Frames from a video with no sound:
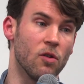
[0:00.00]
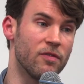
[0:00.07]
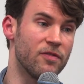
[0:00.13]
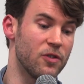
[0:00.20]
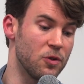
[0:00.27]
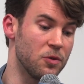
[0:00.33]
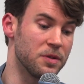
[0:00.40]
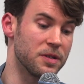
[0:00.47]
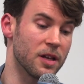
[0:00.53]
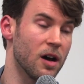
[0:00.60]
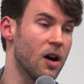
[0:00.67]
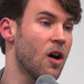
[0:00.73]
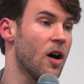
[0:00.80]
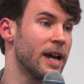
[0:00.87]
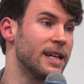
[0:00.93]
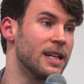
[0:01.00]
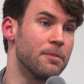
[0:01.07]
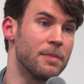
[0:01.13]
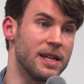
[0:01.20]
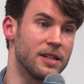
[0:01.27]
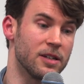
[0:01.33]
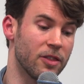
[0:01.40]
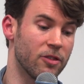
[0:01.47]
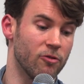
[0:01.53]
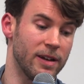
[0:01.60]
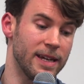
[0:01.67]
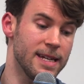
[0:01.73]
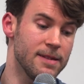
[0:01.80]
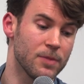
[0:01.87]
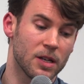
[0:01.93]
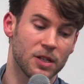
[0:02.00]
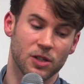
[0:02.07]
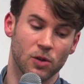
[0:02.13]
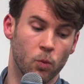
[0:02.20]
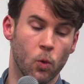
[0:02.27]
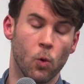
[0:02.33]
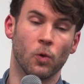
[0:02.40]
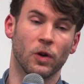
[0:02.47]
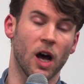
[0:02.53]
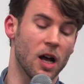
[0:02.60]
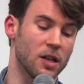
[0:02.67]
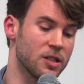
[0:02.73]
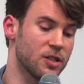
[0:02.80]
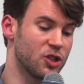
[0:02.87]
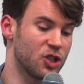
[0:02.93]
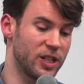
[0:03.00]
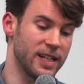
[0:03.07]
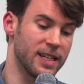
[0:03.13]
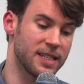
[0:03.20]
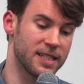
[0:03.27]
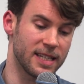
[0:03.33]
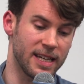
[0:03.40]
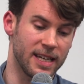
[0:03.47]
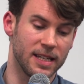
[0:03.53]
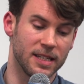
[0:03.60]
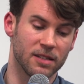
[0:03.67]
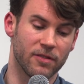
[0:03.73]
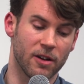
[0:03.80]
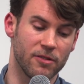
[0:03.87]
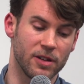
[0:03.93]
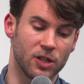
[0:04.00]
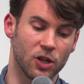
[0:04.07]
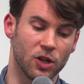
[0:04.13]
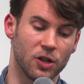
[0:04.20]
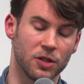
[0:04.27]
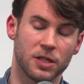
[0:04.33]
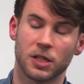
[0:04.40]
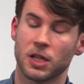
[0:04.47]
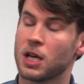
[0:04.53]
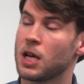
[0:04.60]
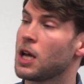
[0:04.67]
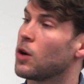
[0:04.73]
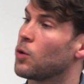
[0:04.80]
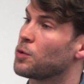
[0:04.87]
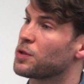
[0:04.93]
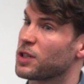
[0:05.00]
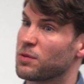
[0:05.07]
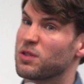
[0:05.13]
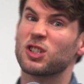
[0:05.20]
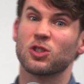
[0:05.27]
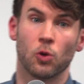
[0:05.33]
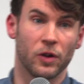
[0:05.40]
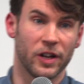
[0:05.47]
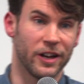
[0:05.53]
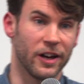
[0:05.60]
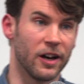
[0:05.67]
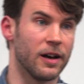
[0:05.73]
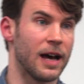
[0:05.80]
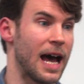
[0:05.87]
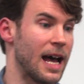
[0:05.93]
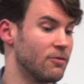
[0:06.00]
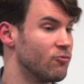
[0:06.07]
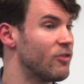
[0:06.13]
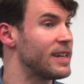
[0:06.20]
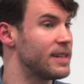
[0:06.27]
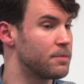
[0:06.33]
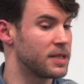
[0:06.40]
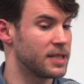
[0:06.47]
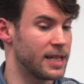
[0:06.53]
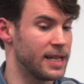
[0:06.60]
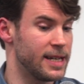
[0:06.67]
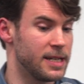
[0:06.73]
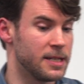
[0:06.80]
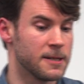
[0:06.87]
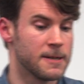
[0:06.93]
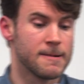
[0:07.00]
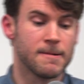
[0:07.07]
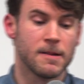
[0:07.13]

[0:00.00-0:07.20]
of foods that are high in omega-3. So walnuts, chia seeds are very good, also soya and rapeseed.